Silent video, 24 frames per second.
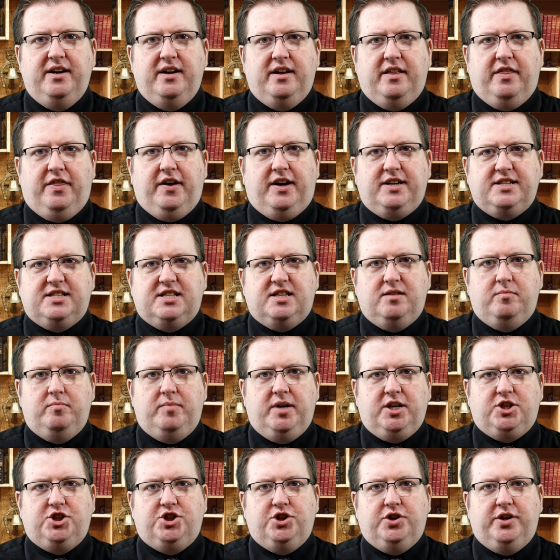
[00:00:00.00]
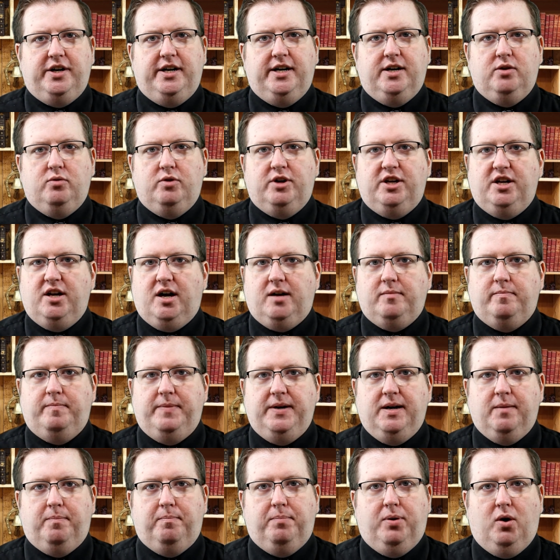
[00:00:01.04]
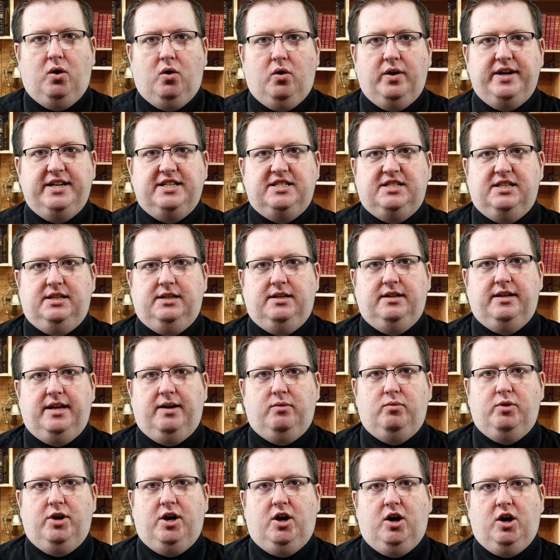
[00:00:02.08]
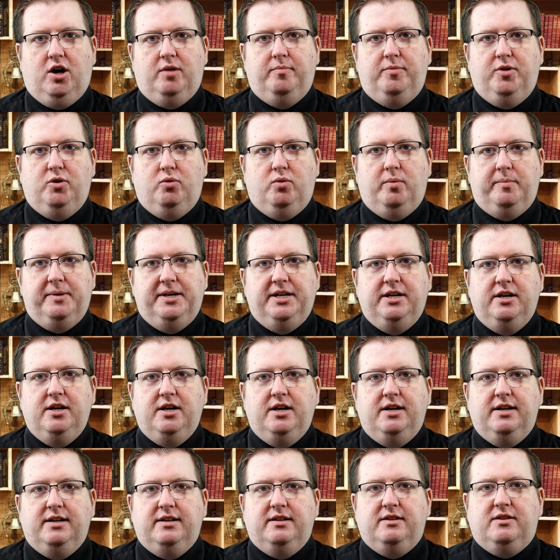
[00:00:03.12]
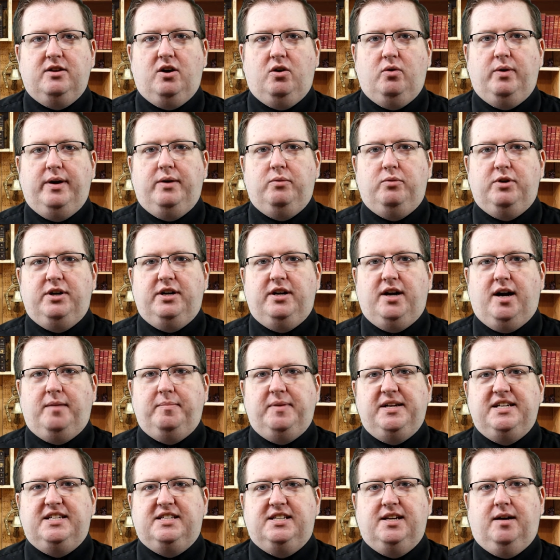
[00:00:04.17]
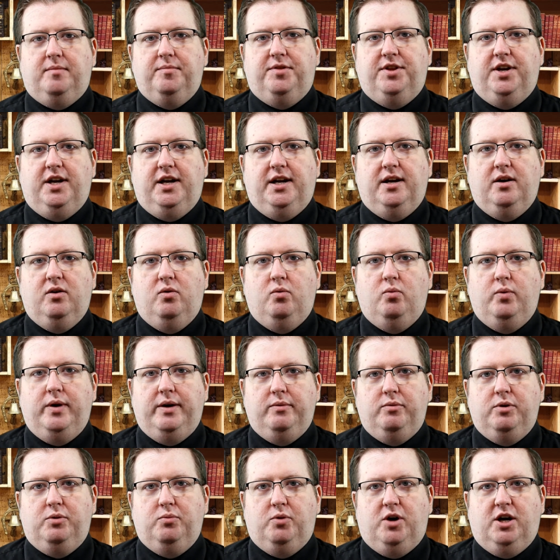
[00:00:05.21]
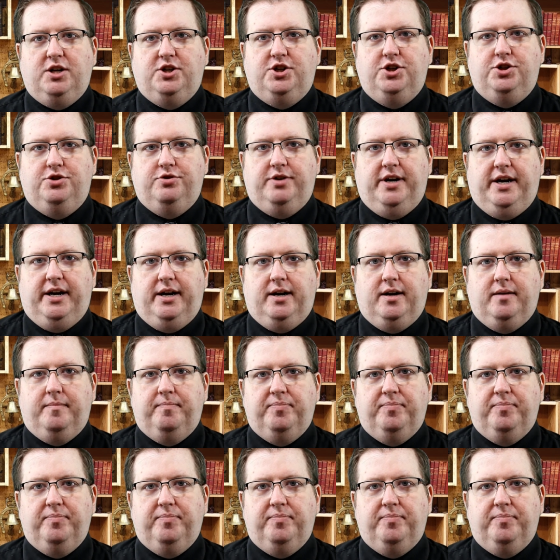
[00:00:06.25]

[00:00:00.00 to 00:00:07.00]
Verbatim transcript: Thus, the mixture here would not be a poison that would harm the woman, though it would not be something we would want to drink.